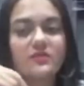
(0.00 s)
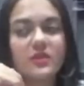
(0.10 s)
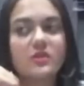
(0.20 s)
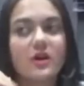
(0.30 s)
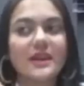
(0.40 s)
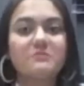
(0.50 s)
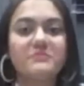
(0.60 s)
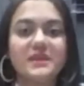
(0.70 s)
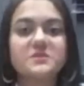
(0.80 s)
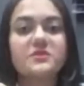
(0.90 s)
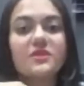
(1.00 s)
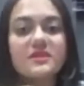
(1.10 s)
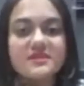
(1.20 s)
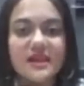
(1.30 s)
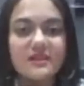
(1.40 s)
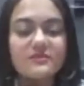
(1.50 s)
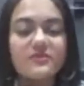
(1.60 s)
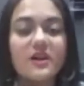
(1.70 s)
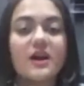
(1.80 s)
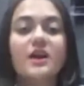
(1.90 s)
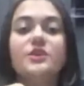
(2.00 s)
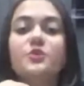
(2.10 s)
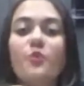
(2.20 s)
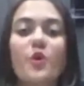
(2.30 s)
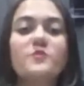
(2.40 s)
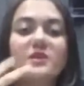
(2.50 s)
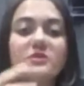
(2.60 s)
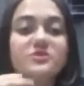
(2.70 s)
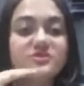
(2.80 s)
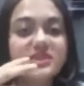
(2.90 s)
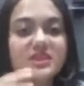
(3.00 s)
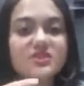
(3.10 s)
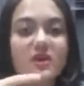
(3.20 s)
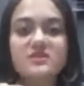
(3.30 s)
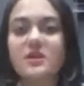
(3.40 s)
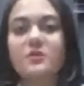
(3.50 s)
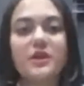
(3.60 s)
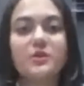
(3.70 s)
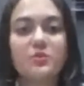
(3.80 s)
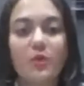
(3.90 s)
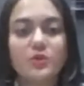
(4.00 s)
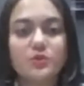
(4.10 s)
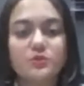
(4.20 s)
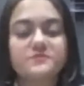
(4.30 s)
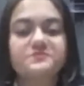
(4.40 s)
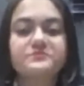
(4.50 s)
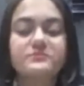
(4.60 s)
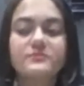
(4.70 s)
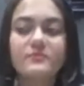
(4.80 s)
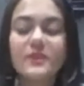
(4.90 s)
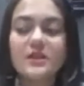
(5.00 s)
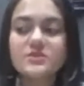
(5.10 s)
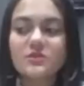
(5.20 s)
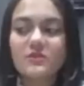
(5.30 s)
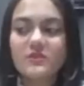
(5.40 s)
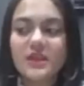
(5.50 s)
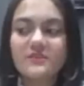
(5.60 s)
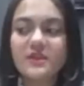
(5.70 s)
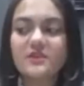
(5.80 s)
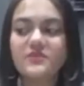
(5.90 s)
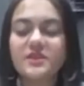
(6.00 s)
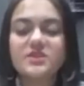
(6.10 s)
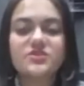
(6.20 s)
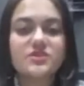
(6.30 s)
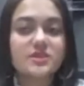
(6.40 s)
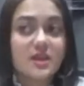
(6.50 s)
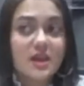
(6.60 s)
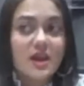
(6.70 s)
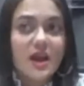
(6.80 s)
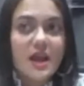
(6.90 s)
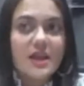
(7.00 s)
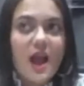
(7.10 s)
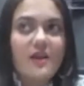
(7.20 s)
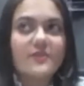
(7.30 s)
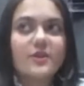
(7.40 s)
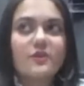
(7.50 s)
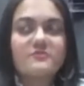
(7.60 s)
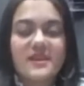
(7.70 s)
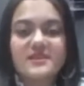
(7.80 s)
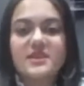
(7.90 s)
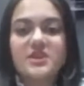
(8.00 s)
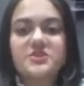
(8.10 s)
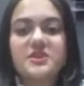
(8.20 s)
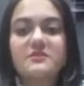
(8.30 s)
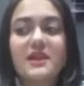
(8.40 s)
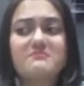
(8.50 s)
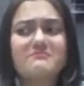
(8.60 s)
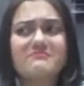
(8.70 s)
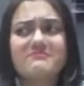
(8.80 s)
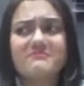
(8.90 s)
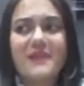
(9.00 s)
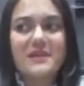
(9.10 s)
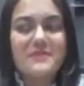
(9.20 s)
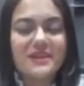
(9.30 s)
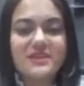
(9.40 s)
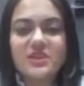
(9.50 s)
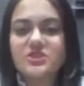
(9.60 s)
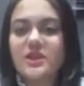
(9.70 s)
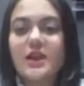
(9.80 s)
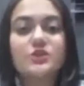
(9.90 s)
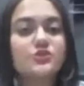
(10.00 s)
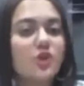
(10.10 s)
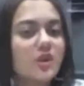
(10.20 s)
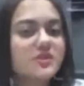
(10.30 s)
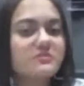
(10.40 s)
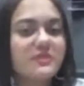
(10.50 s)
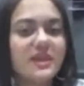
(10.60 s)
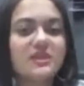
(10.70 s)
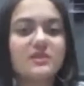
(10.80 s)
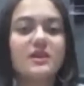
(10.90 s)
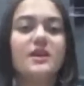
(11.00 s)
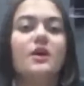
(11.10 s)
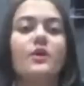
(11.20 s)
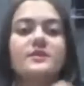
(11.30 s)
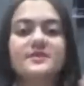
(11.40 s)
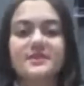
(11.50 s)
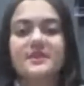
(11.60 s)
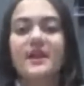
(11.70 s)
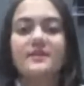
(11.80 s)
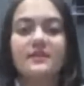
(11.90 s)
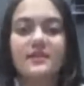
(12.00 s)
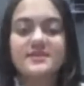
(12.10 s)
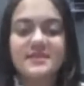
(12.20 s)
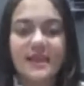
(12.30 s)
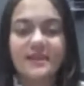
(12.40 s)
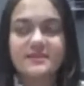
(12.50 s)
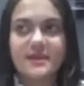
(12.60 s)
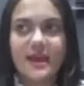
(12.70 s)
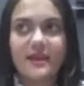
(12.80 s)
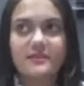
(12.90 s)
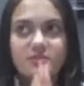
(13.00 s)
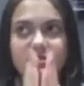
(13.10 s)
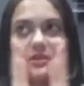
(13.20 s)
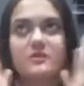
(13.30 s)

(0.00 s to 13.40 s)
or if you're not at peace with yourself, you won't be able to detox the way you want to. So even if it is just an hour of meditation, and by meditation I do not mean okay sit like a saint and